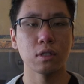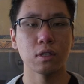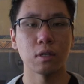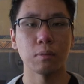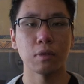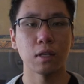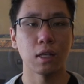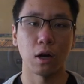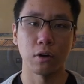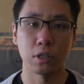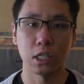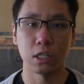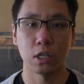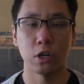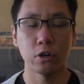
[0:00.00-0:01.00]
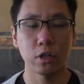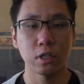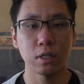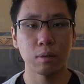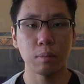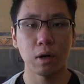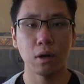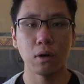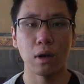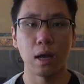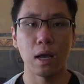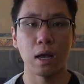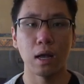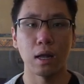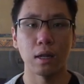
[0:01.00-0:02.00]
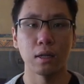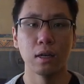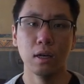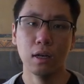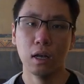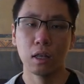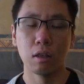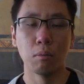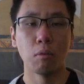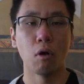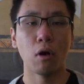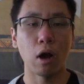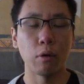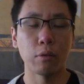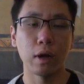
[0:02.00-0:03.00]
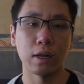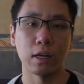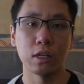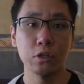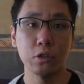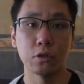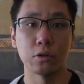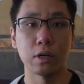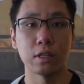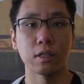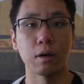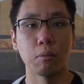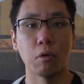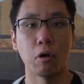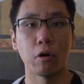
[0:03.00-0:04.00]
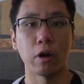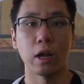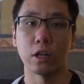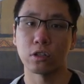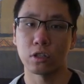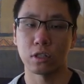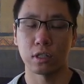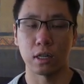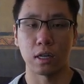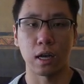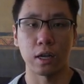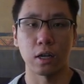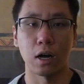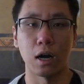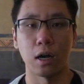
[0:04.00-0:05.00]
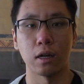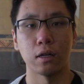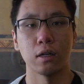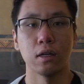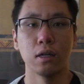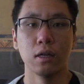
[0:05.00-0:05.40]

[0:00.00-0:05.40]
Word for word: something that I was curious about, and the more I read into it, the more interested I got.